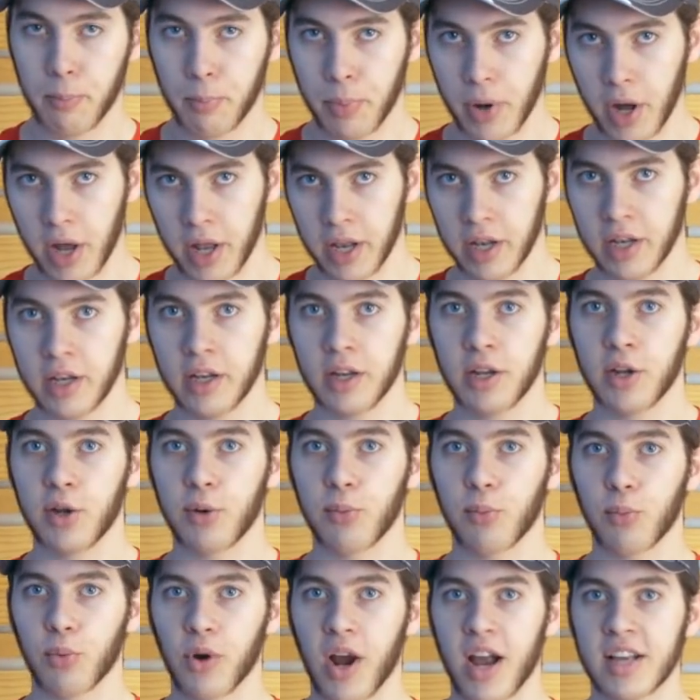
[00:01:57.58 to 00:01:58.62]
But
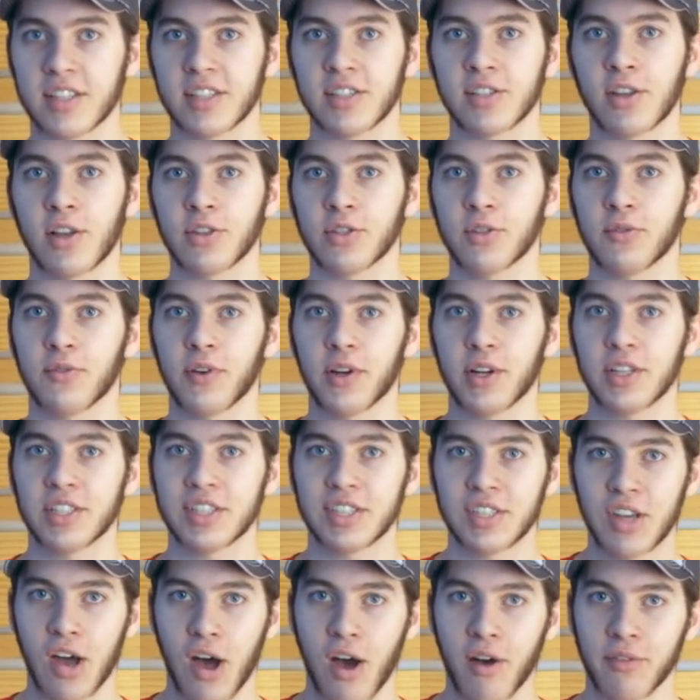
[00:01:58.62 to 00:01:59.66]
brass is also very
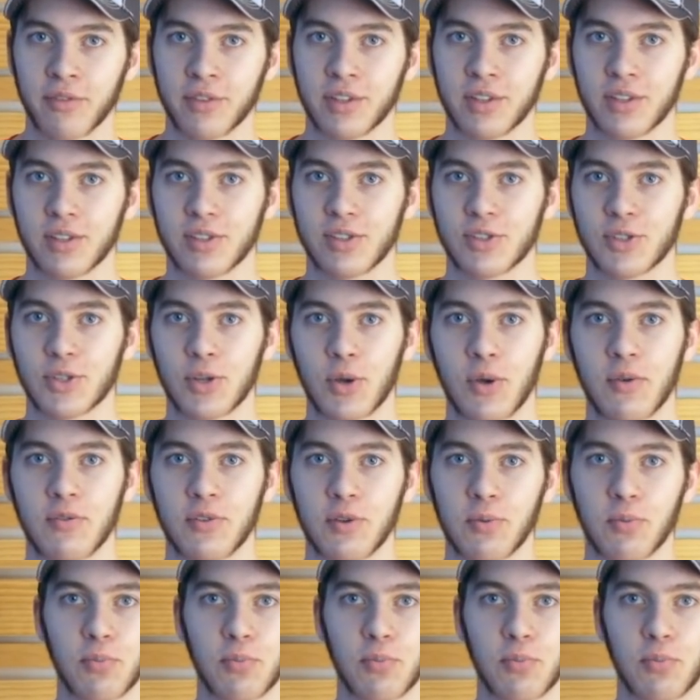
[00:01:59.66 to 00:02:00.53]
soft, so if